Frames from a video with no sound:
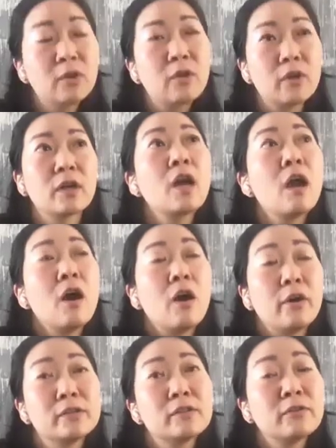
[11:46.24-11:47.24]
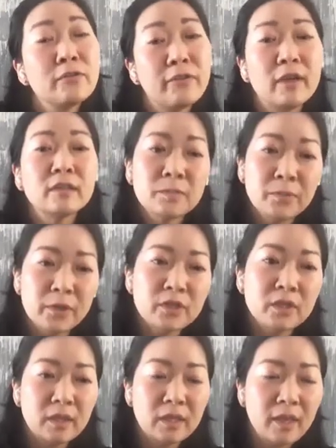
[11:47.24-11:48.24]
or also fail to push
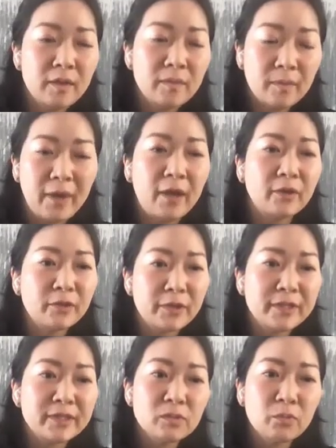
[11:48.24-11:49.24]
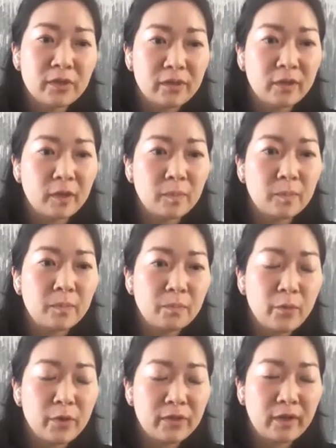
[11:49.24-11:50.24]
the boundaries with
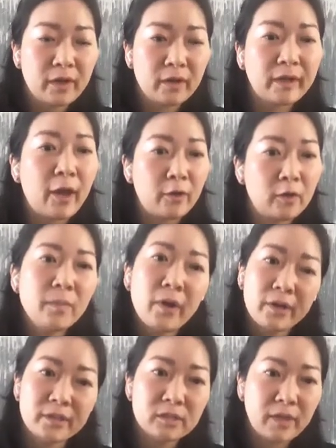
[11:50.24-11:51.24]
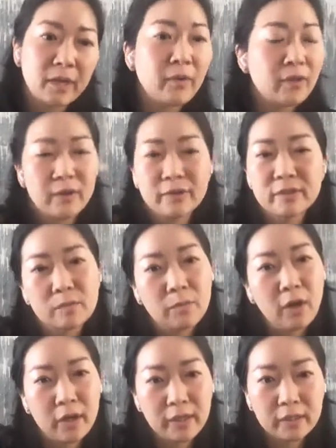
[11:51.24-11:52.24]
their counterparts, right? Whether it's a
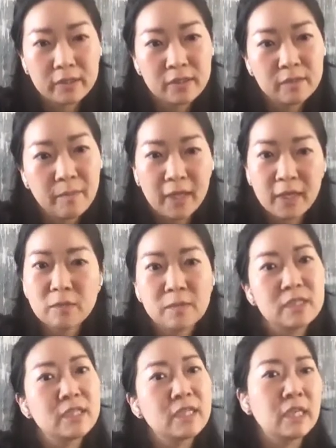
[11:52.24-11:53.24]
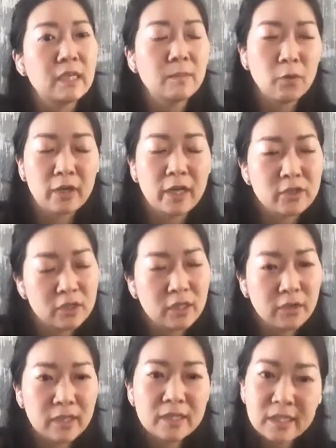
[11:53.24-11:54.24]
product management team or an
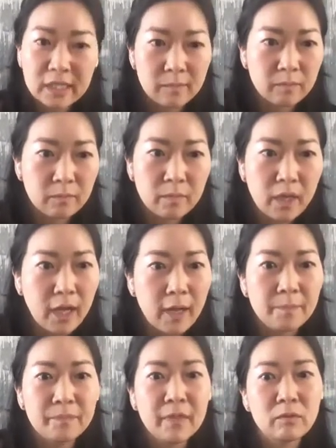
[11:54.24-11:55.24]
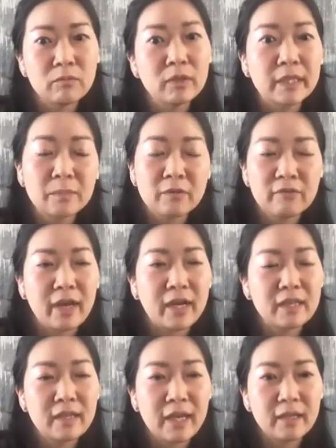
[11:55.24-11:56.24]
engineering team, and really
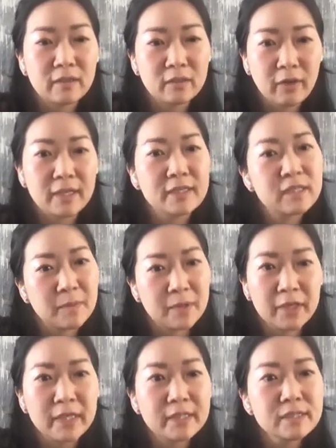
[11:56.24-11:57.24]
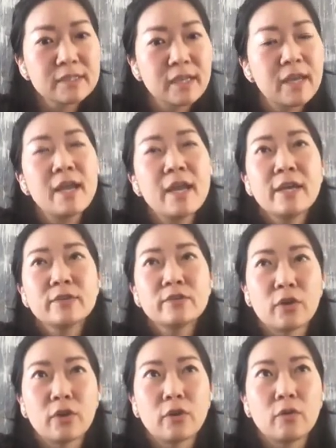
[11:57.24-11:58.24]
providing that great experience.
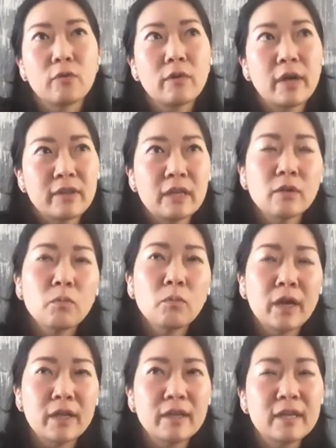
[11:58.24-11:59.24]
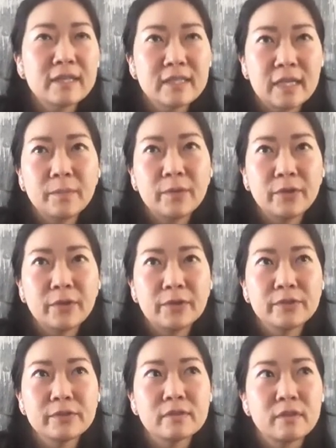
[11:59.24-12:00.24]
So I think one of the
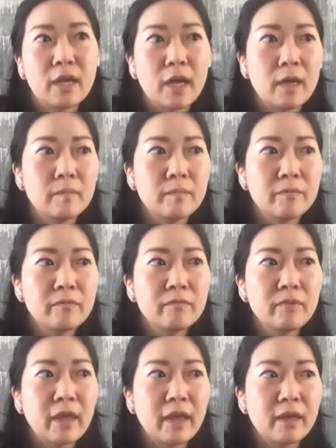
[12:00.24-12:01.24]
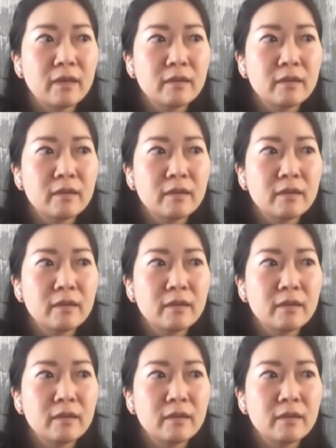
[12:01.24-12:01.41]
examples that